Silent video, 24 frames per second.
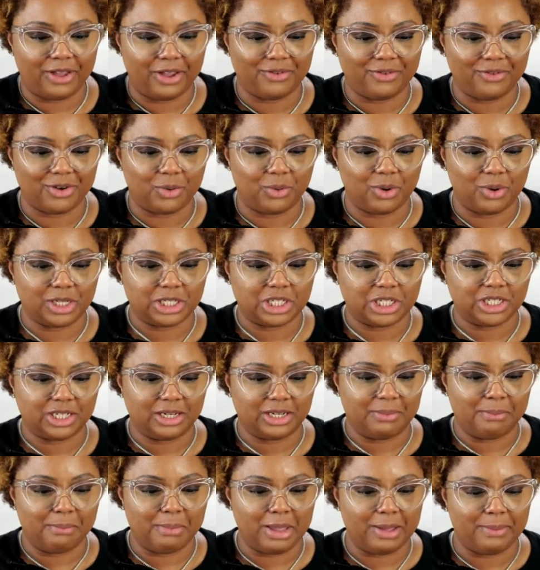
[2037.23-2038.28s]
favorite
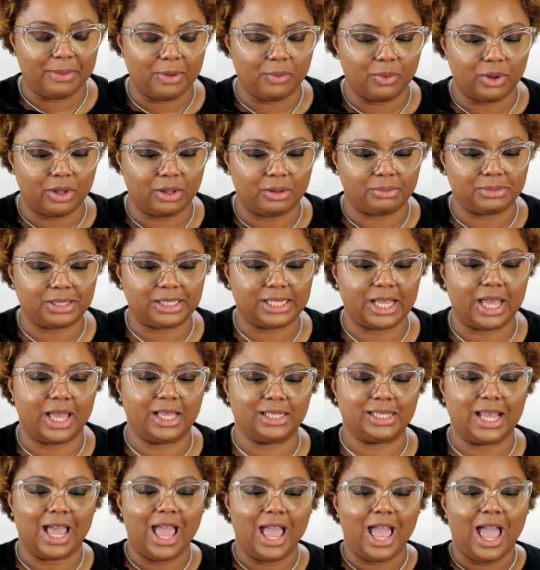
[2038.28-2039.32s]
question. Mimi Williams
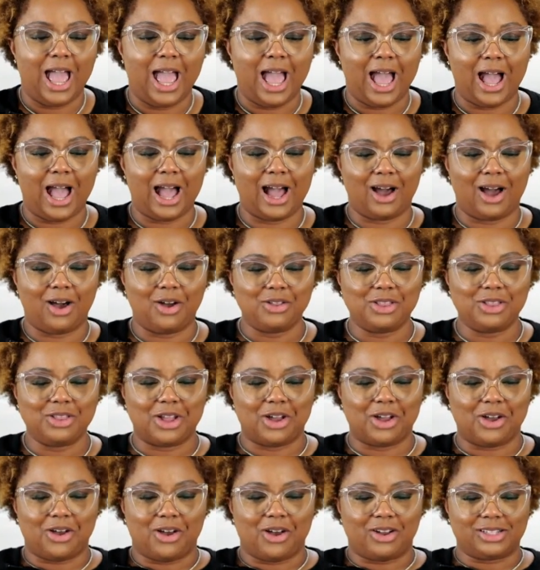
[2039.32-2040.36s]
says, how
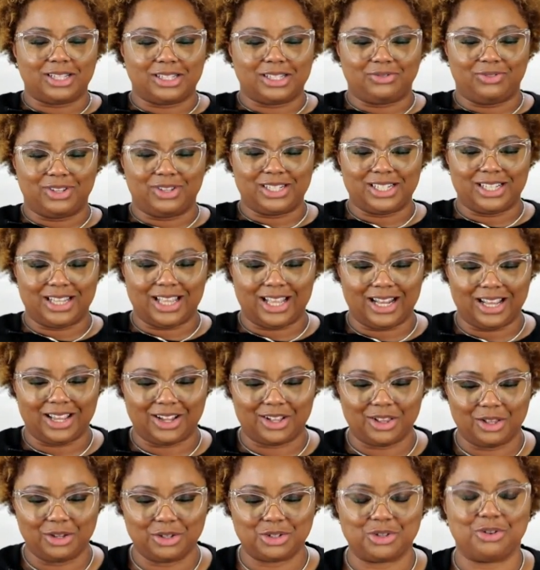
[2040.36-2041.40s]
long does ventilating
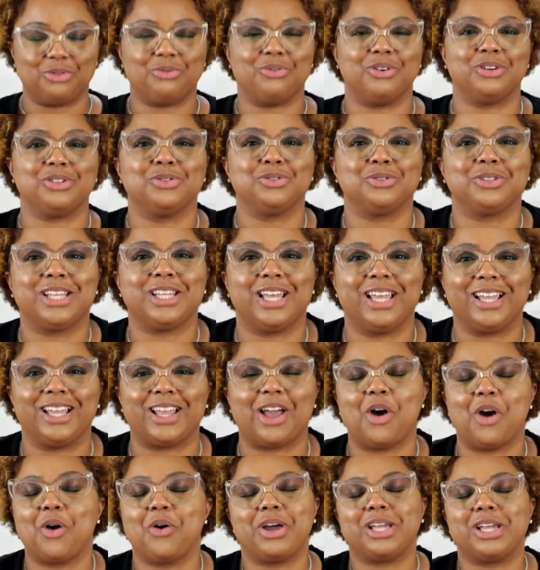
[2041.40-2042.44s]
and closure of frontal
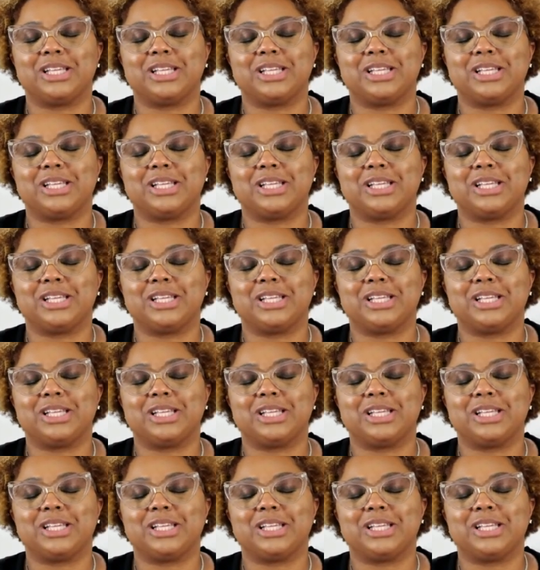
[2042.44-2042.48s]
take? I